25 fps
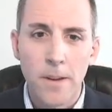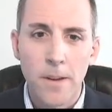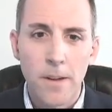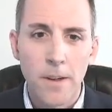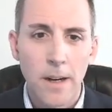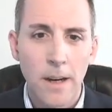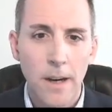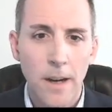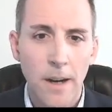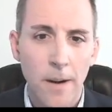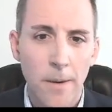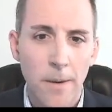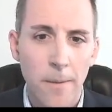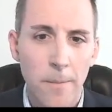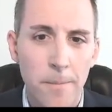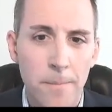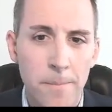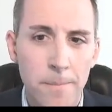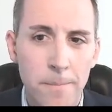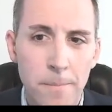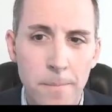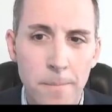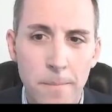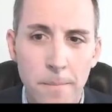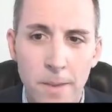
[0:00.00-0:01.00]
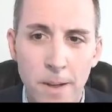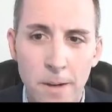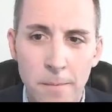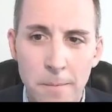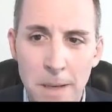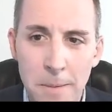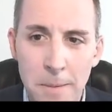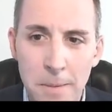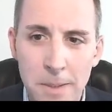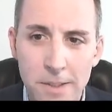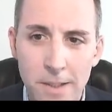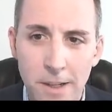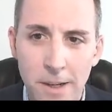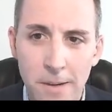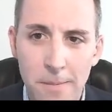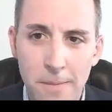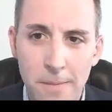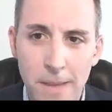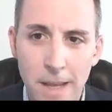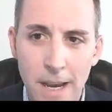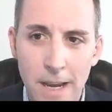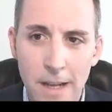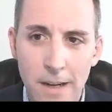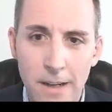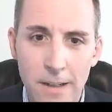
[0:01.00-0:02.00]
There may be some
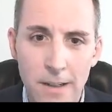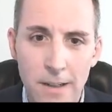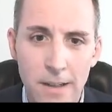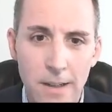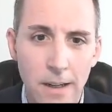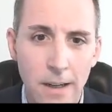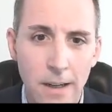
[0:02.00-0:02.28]
that